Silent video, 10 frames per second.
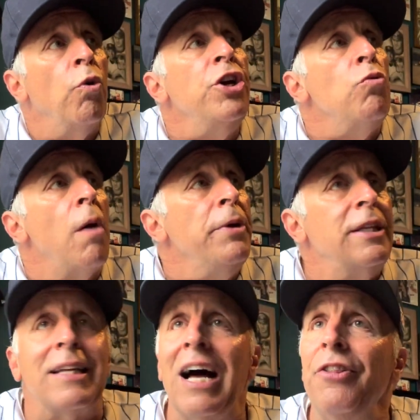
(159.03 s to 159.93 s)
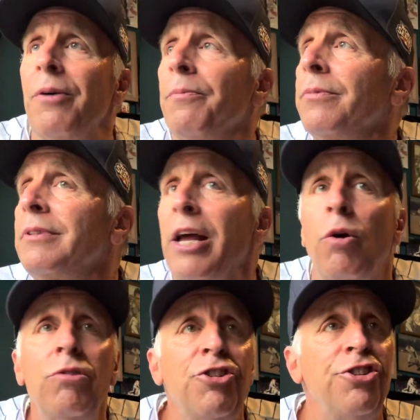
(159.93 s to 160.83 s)
What do you want me to tell them? They
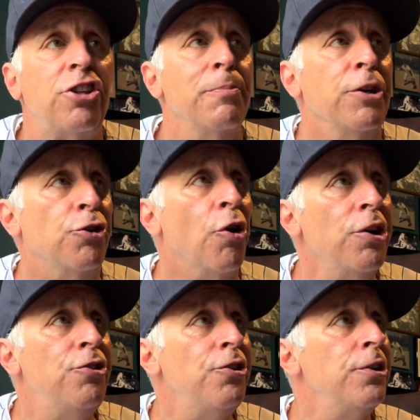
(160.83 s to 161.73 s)
don't listen to me, George.